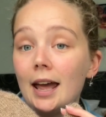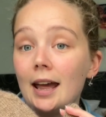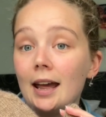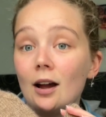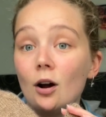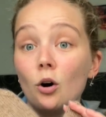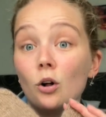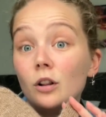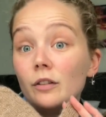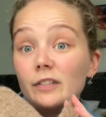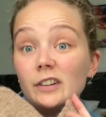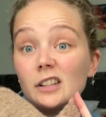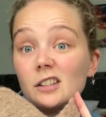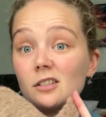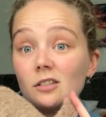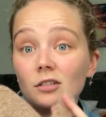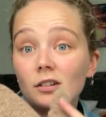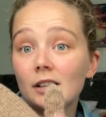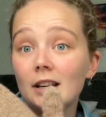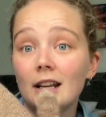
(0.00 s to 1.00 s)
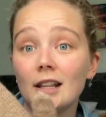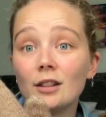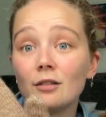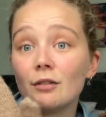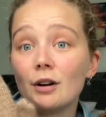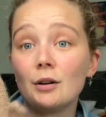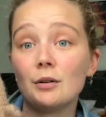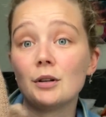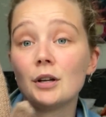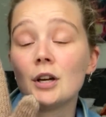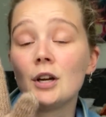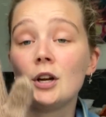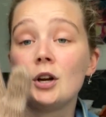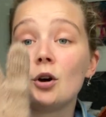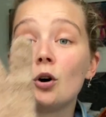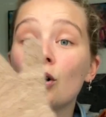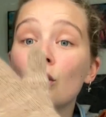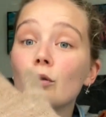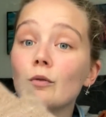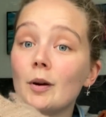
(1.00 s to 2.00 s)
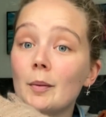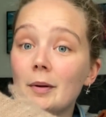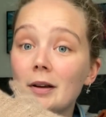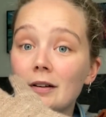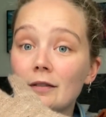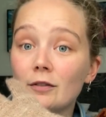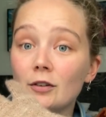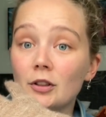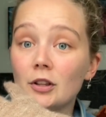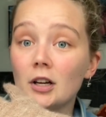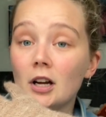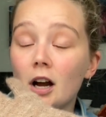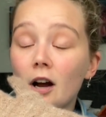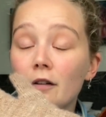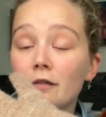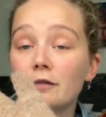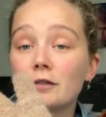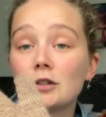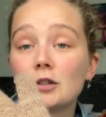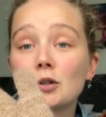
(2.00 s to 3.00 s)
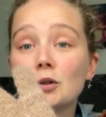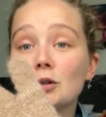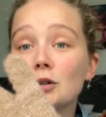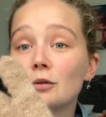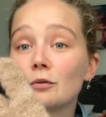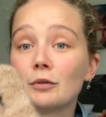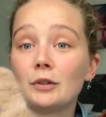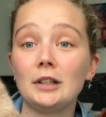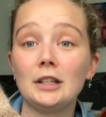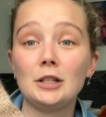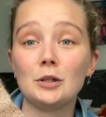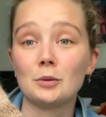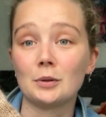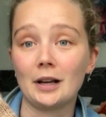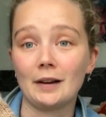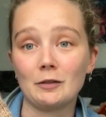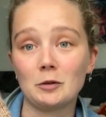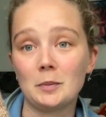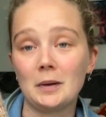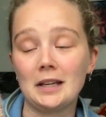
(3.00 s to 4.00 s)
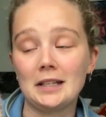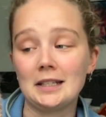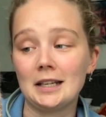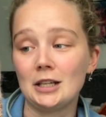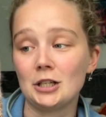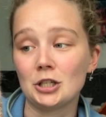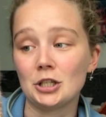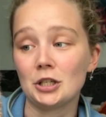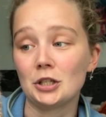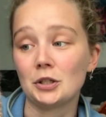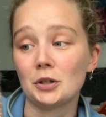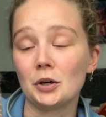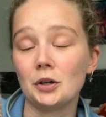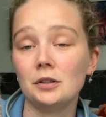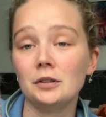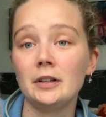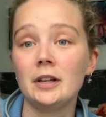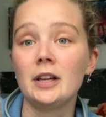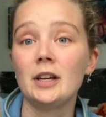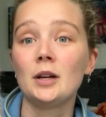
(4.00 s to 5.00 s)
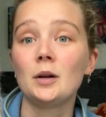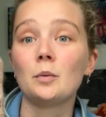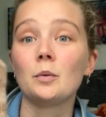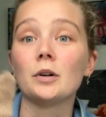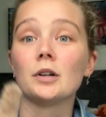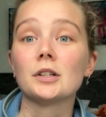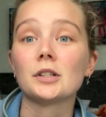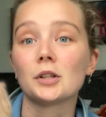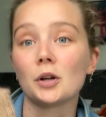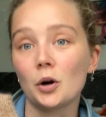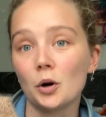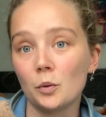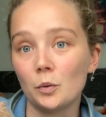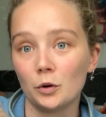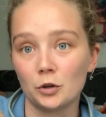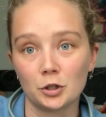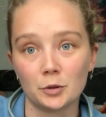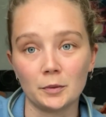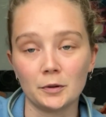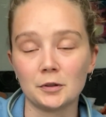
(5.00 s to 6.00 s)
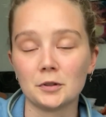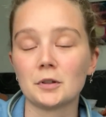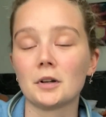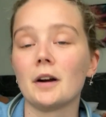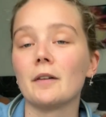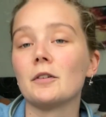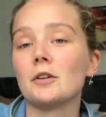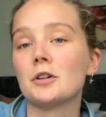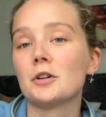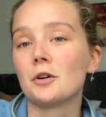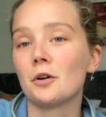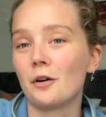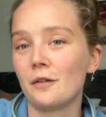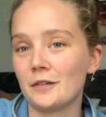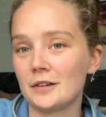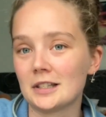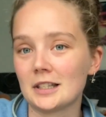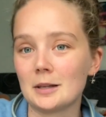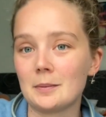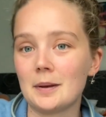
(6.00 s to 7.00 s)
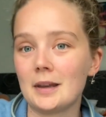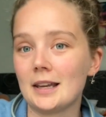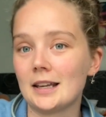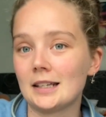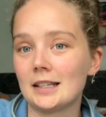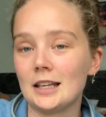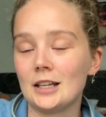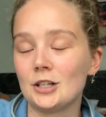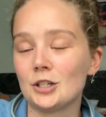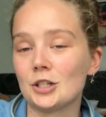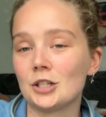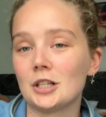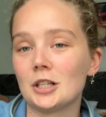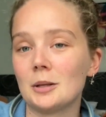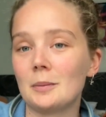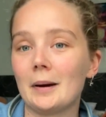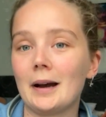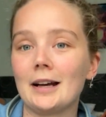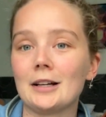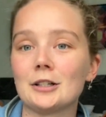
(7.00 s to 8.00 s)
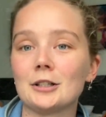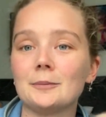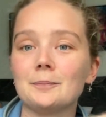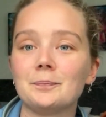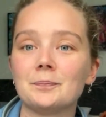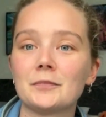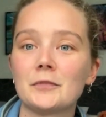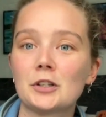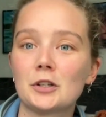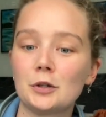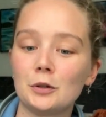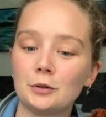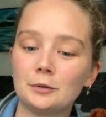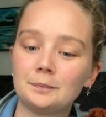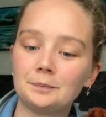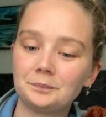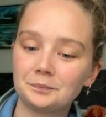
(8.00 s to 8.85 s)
all of it's stockinette in the round, or ribbing for the cuff, so you really don't have to pay attention at all, whereas the hot water bottle cover you're obviously paying attention to the pattern. So